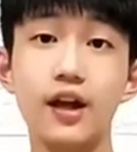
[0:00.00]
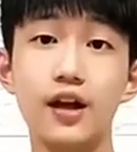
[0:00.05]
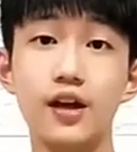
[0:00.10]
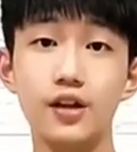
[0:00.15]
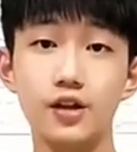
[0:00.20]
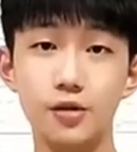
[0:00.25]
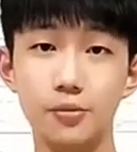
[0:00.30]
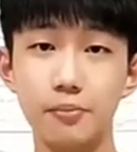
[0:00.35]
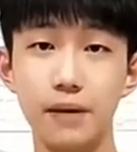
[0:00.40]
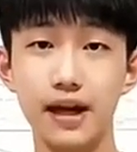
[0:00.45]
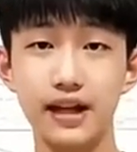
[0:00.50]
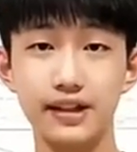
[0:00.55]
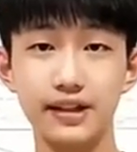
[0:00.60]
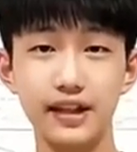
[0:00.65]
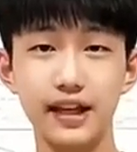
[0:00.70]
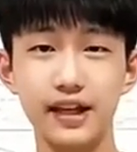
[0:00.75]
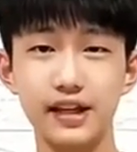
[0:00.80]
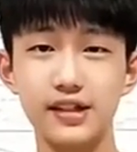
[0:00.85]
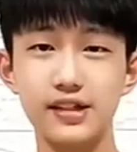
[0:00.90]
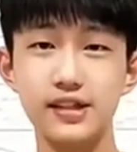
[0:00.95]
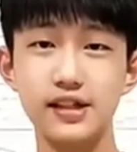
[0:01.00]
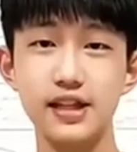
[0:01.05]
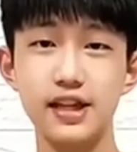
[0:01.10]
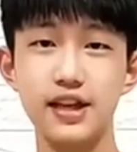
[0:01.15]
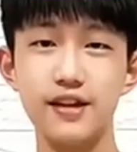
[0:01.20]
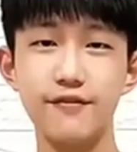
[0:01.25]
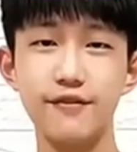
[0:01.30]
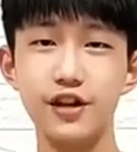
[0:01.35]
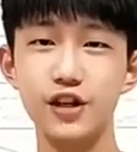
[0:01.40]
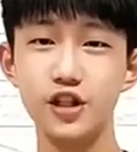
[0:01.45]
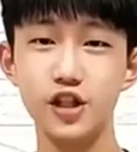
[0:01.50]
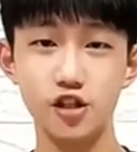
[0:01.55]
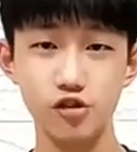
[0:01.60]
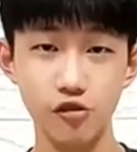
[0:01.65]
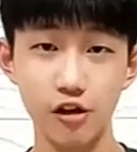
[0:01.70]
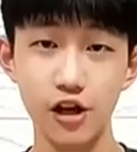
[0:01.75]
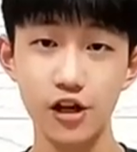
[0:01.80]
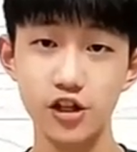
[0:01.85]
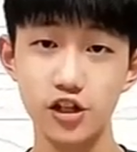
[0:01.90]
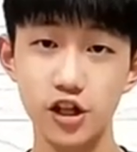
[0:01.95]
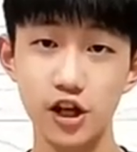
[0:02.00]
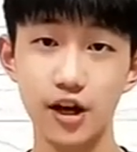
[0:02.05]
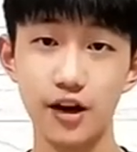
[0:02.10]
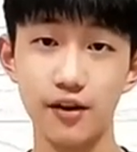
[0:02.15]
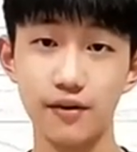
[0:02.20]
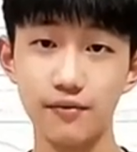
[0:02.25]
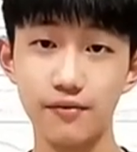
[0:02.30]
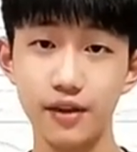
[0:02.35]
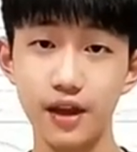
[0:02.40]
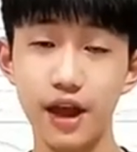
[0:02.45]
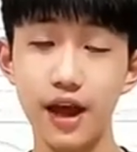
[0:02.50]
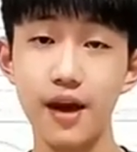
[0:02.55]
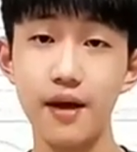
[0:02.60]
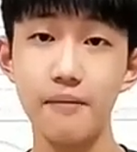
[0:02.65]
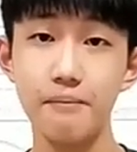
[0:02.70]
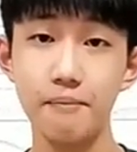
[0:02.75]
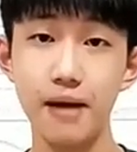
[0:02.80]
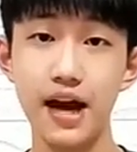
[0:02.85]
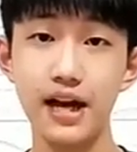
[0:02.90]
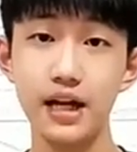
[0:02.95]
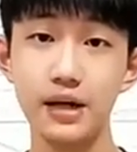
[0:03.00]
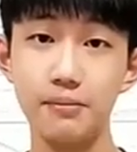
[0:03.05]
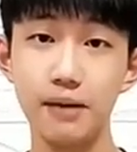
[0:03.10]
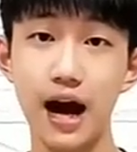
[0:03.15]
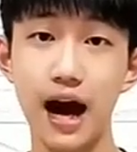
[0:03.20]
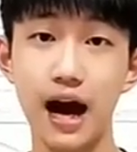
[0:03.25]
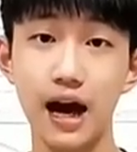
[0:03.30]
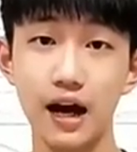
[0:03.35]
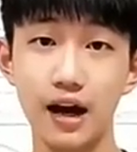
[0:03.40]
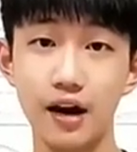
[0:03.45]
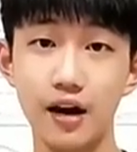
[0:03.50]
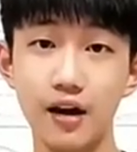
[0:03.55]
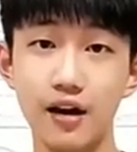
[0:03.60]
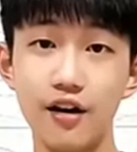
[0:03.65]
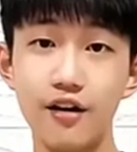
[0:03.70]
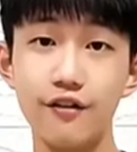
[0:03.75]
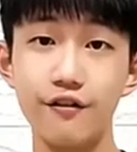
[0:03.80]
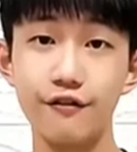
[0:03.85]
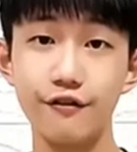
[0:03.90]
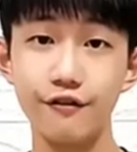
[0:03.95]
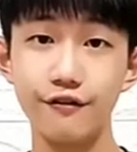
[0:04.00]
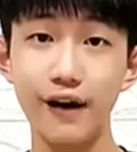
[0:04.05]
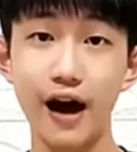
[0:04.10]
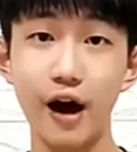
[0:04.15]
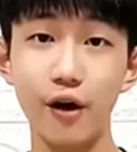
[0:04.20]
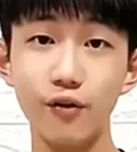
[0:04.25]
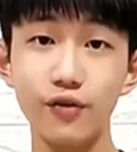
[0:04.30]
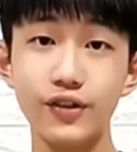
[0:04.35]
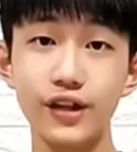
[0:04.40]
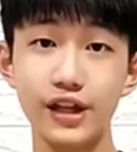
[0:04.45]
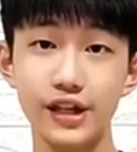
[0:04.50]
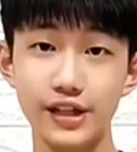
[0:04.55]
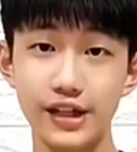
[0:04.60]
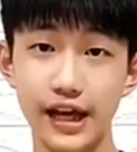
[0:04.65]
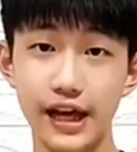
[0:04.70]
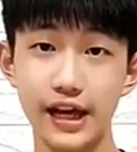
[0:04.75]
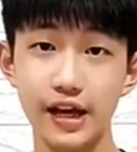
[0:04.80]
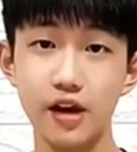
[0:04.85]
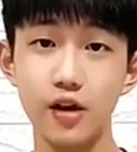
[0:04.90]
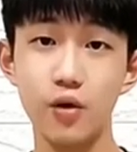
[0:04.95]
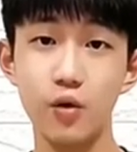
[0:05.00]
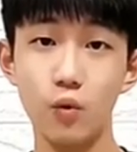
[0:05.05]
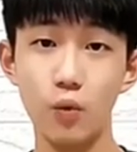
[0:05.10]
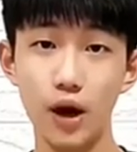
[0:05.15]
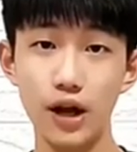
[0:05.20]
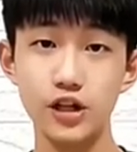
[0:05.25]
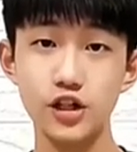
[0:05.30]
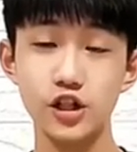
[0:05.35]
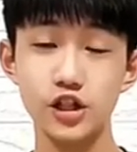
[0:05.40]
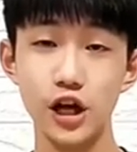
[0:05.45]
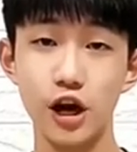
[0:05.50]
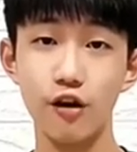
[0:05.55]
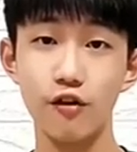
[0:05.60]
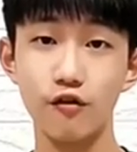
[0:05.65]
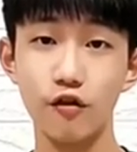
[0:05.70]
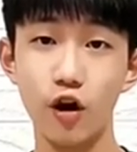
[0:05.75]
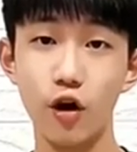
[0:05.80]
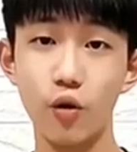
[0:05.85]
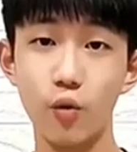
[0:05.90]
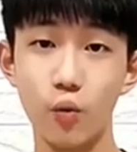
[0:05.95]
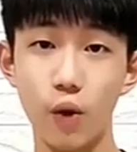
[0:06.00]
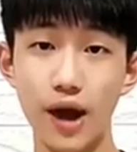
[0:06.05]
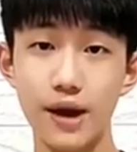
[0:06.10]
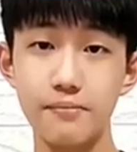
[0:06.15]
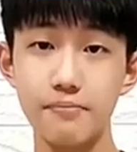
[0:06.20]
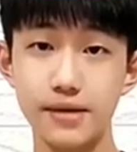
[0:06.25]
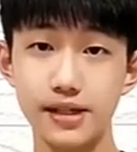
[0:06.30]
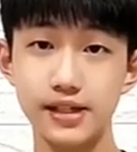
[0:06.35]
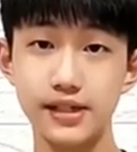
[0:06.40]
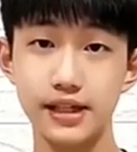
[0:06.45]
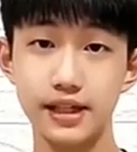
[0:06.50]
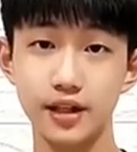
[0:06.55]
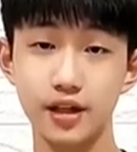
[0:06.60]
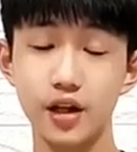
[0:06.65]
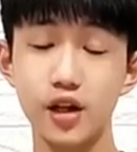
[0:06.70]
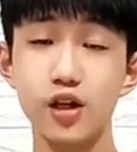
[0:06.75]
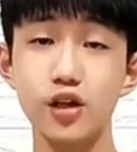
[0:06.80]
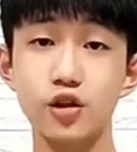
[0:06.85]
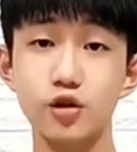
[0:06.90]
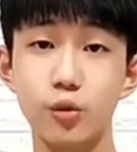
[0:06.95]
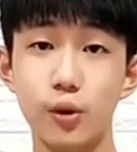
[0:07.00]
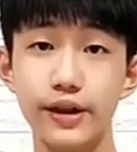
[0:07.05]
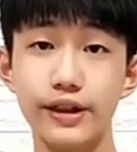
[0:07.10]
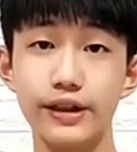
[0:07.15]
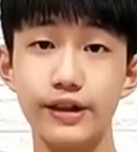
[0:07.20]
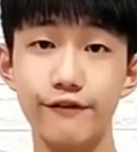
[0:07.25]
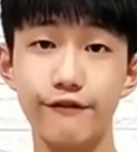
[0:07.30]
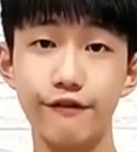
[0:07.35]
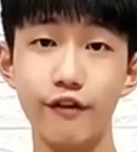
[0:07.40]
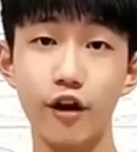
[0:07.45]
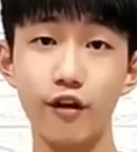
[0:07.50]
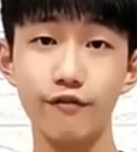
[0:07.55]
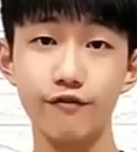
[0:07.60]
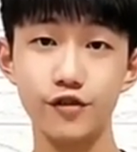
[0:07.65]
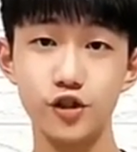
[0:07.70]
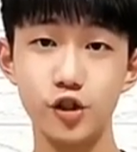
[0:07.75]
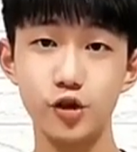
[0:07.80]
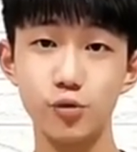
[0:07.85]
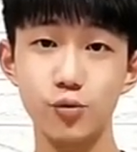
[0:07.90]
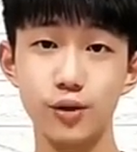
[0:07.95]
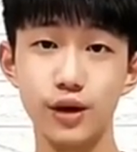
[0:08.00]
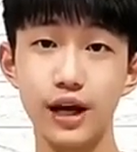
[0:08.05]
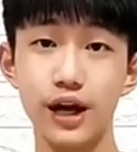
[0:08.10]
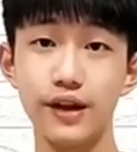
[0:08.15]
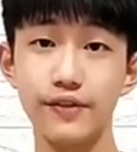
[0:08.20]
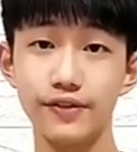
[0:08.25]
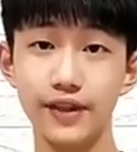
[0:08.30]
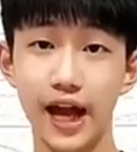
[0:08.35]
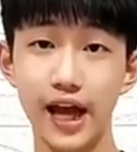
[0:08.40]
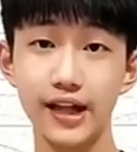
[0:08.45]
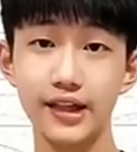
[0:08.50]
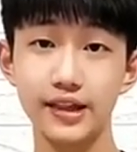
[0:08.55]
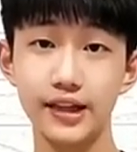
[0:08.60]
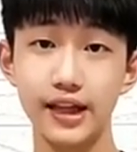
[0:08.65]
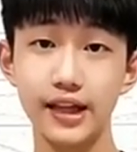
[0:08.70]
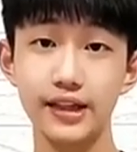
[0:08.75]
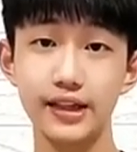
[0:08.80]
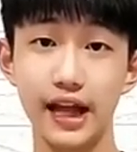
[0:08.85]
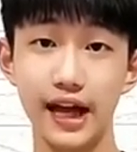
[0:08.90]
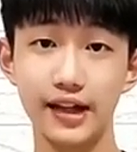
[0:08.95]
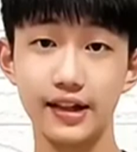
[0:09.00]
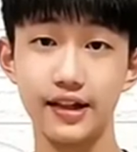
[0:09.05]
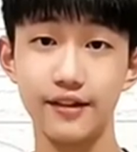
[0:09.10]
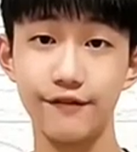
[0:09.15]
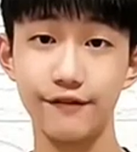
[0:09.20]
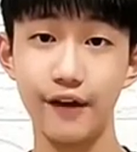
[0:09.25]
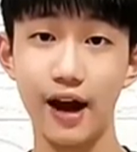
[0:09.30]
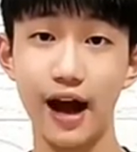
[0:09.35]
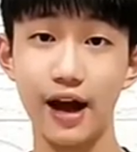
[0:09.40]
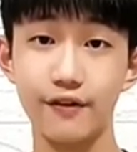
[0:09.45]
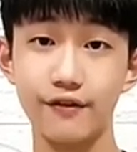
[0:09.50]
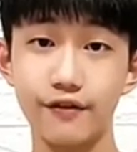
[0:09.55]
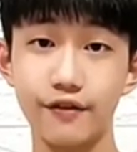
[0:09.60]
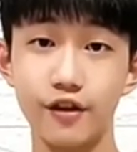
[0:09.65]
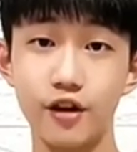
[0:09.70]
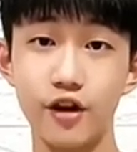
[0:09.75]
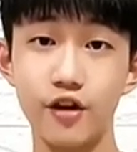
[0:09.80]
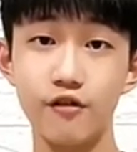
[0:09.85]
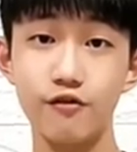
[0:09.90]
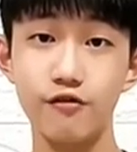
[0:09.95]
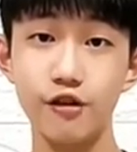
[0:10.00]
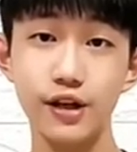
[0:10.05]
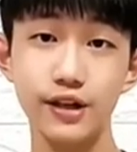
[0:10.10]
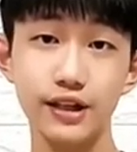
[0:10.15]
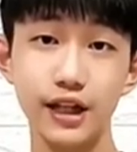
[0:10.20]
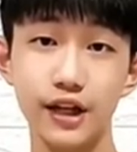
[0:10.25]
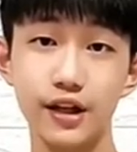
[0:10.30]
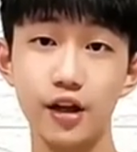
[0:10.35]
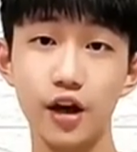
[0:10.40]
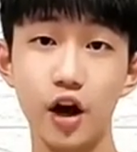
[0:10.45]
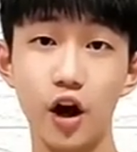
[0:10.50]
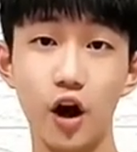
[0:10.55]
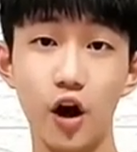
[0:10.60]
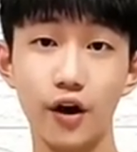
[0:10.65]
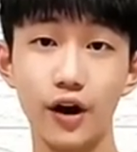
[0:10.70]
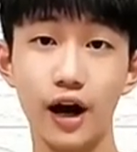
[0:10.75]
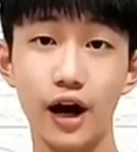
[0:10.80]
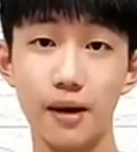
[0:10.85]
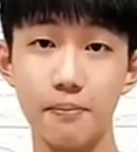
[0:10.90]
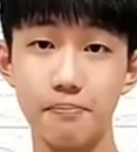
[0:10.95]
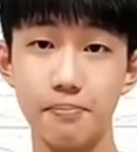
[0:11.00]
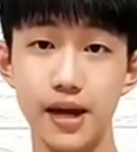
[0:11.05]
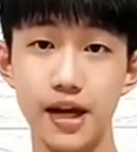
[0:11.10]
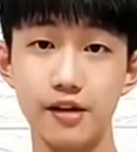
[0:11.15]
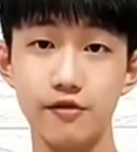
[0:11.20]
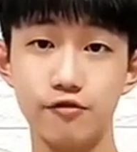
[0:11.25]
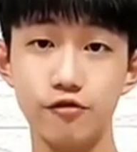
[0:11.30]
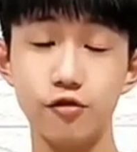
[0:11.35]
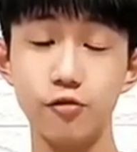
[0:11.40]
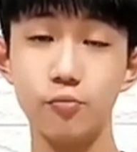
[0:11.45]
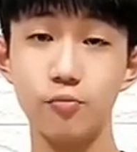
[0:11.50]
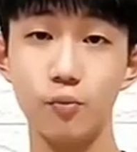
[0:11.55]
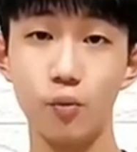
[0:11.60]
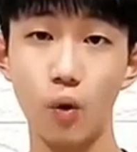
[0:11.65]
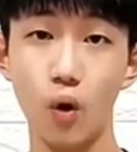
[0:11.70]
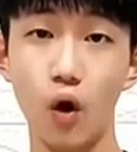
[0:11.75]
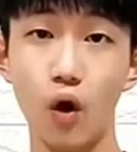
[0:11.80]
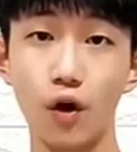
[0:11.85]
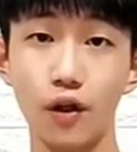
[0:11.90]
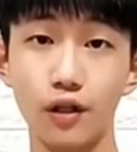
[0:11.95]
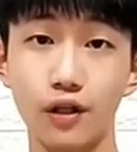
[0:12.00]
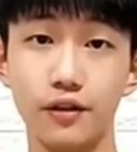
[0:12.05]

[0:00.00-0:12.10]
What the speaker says: To make things even stranger, Madam Ang found the date when Shiow Rong went missing, 24th June 1995, written on her bedroom wall.